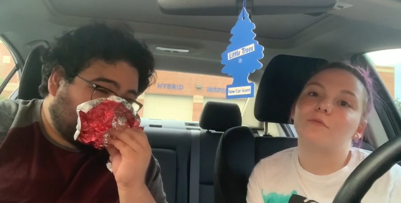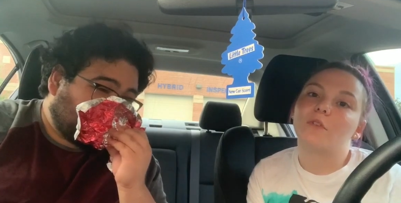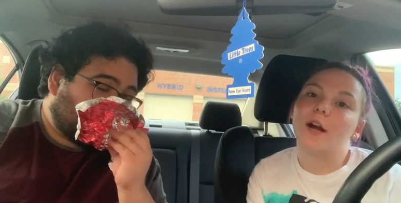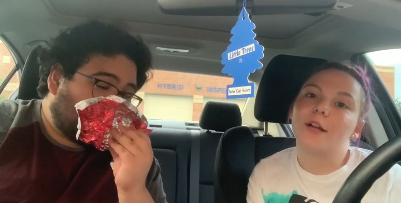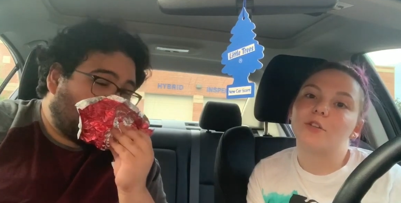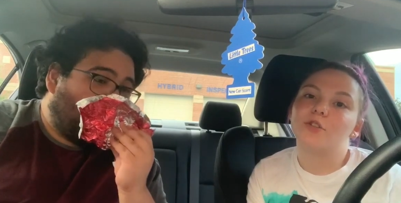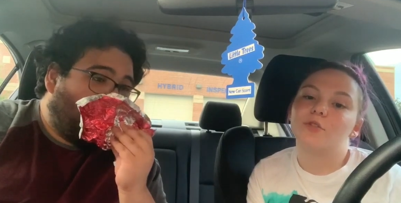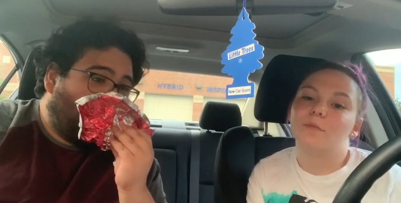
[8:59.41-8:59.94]

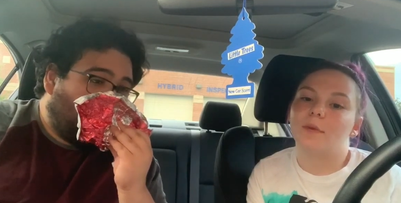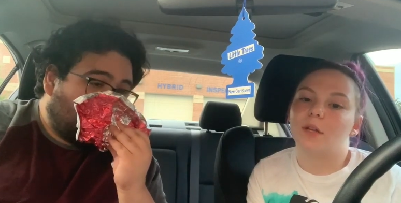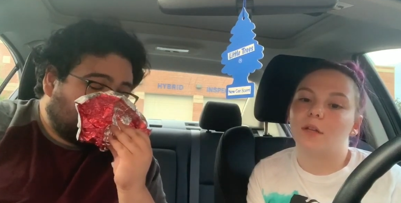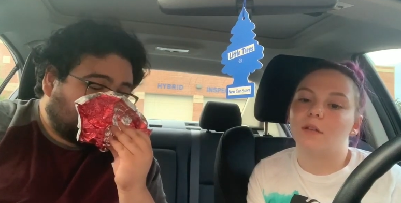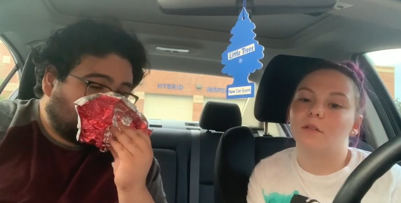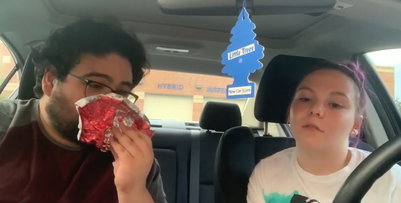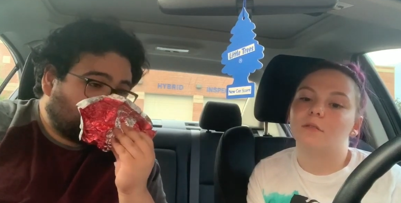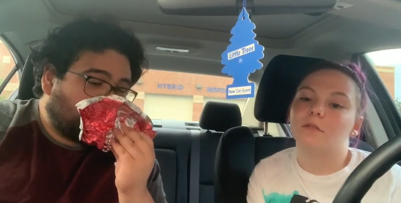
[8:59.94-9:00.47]

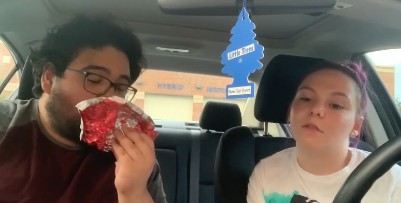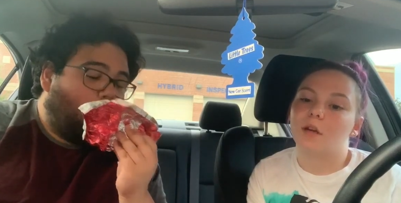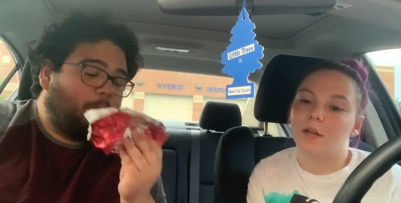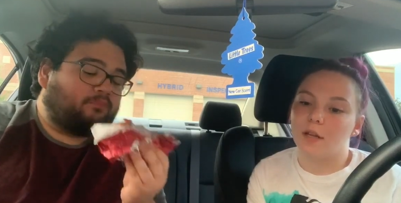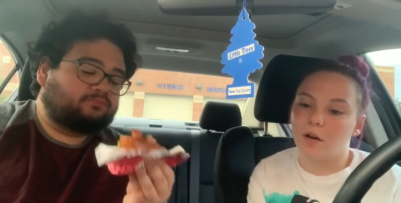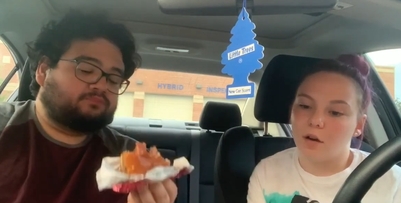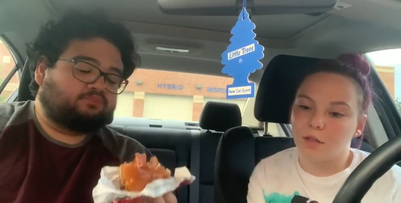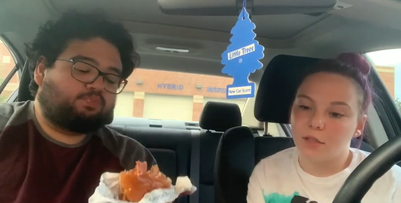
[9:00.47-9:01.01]
Speaker 1: freshman
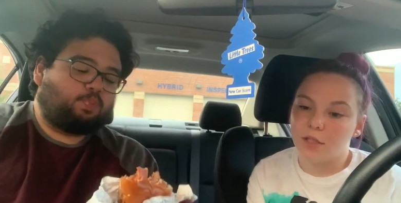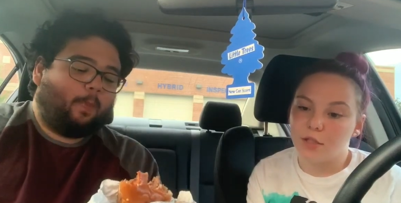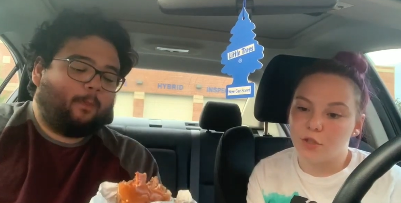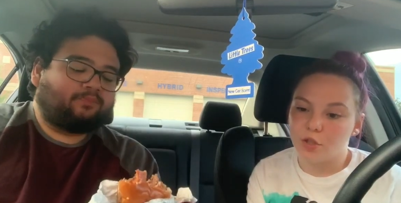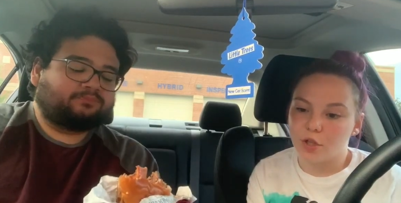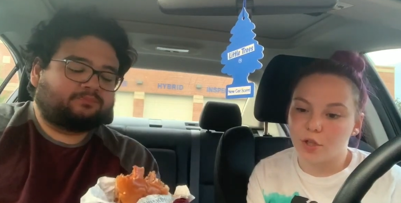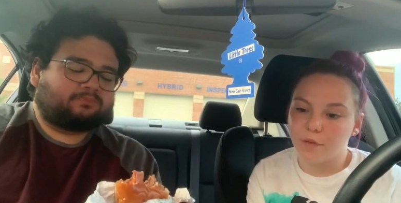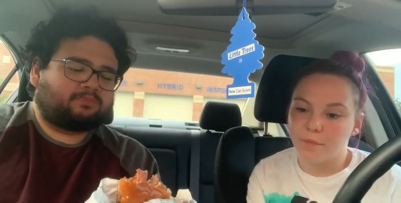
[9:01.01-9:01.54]
study hall
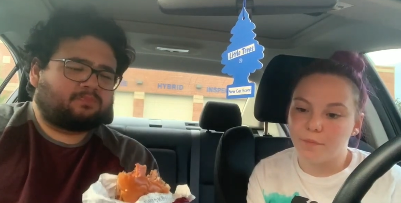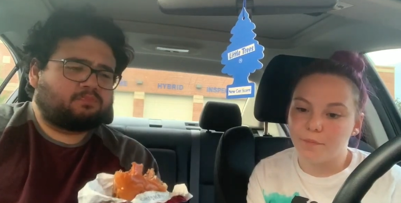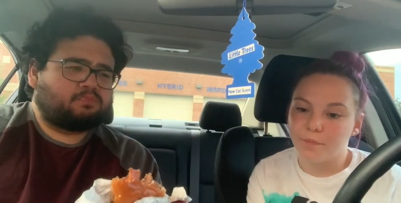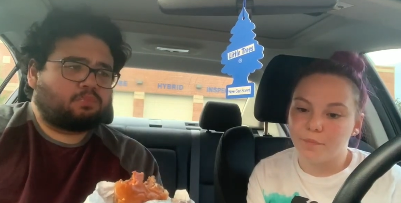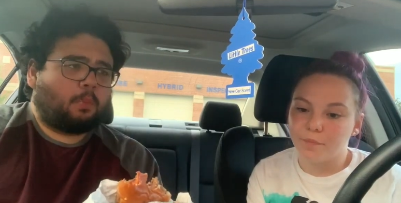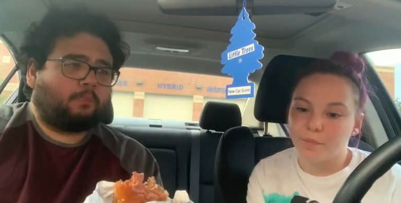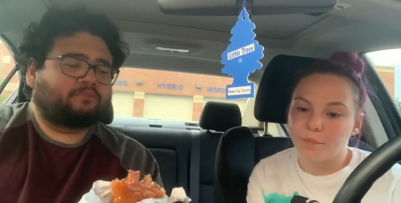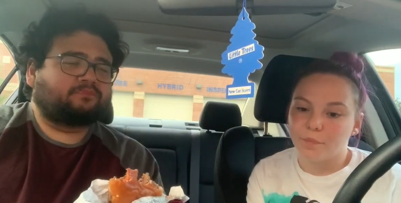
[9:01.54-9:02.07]
teacher
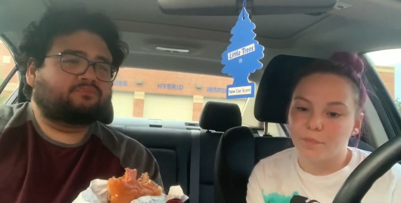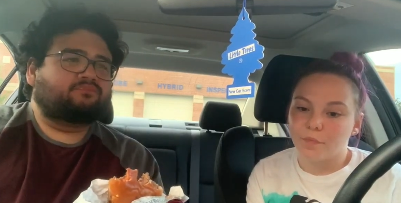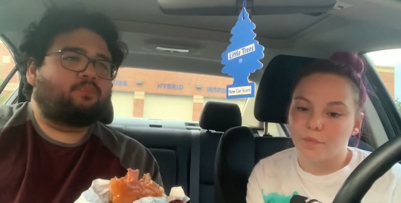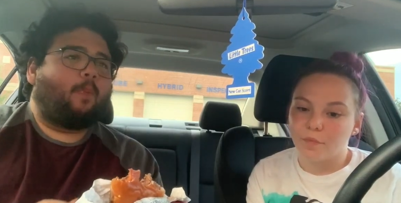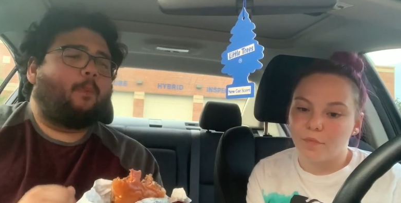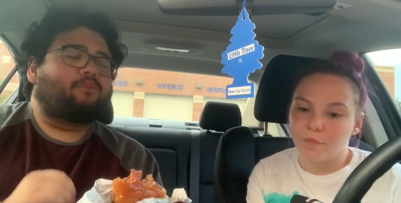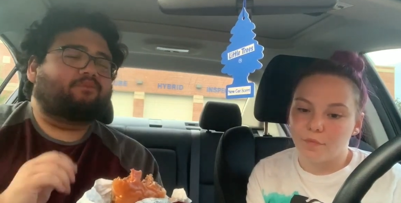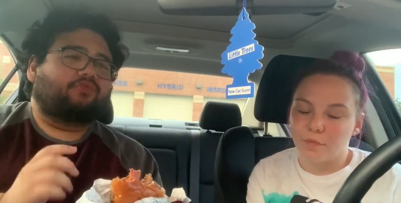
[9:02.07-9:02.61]

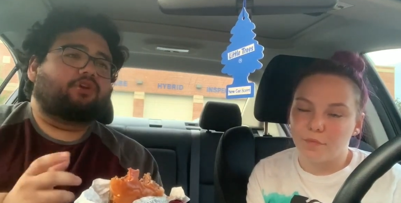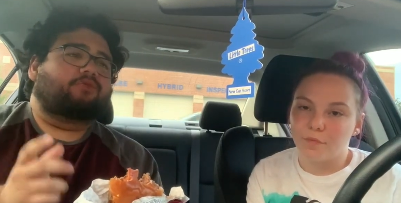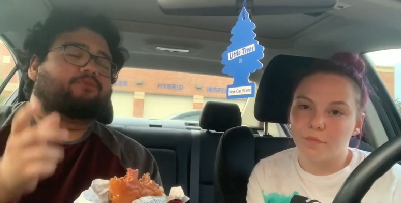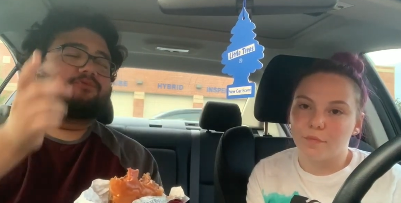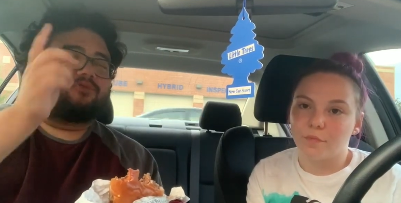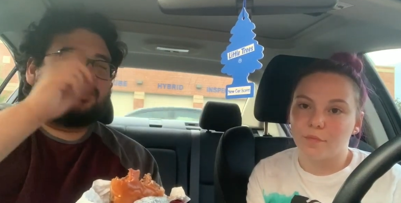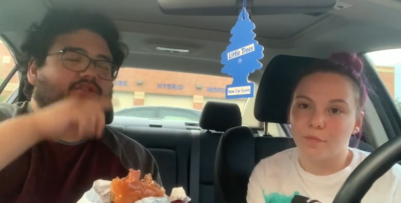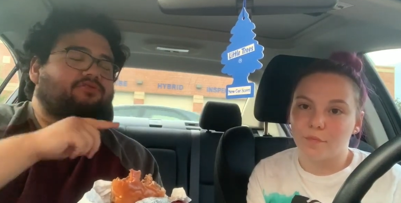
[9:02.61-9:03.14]
Speaker 2: your
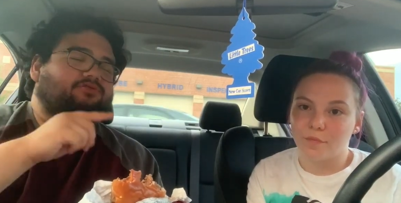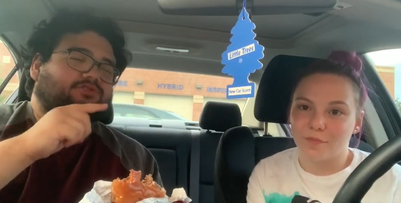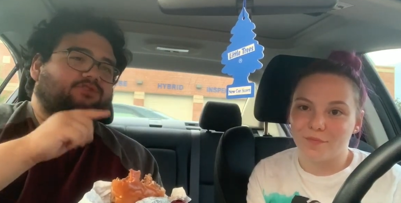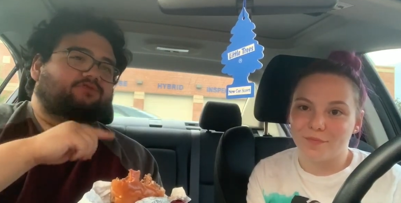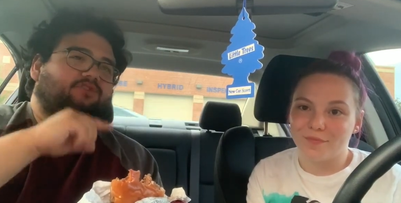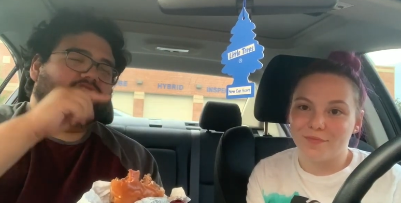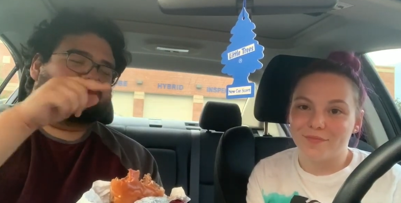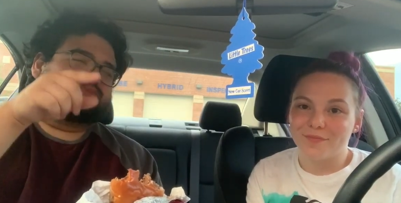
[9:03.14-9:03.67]
brother's
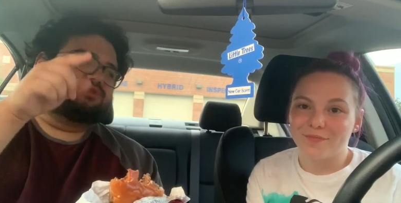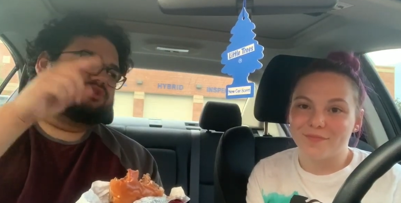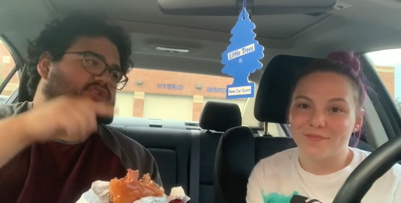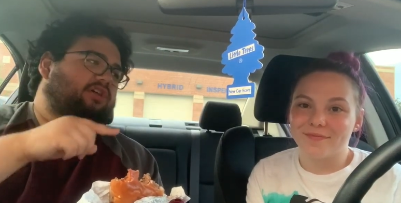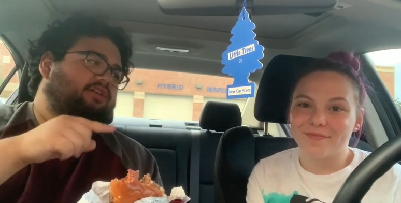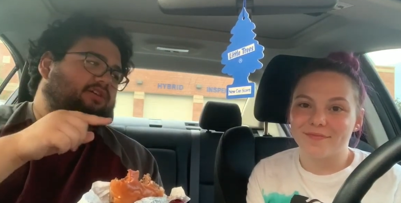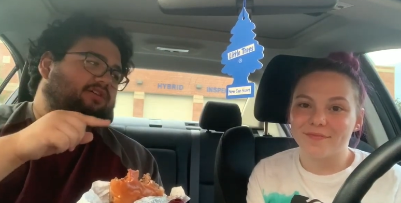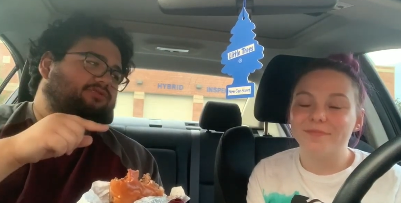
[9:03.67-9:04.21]
freshman
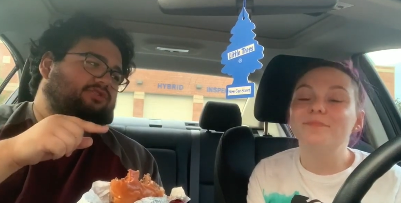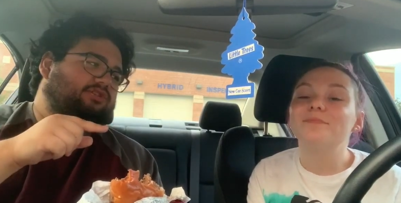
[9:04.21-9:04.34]
study hall